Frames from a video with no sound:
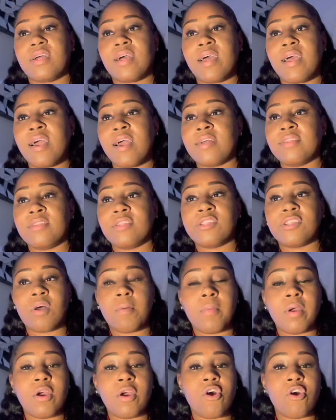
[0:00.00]
had this on
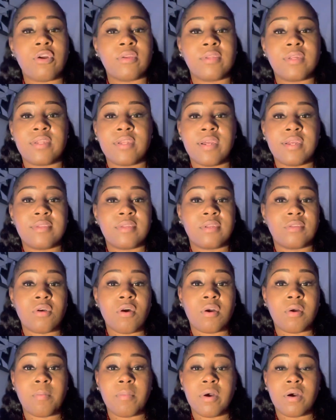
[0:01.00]
my heart tonight to
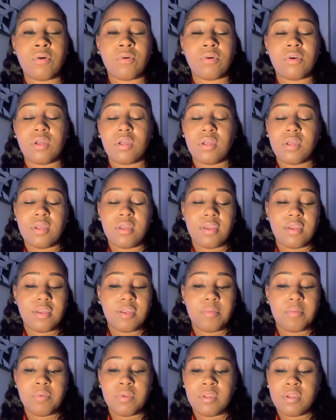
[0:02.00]
talk about
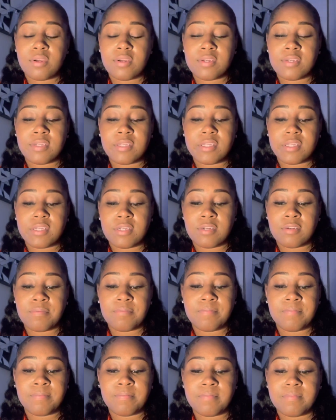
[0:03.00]
because
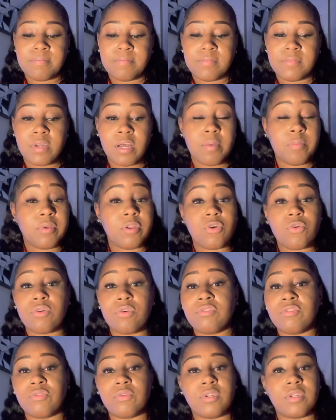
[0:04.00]
I've been
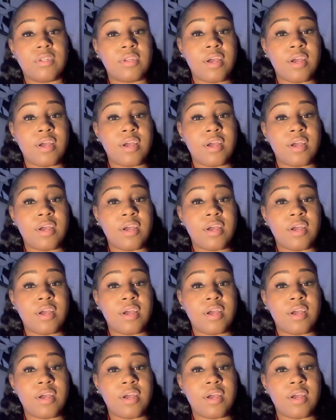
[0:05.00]
going through it.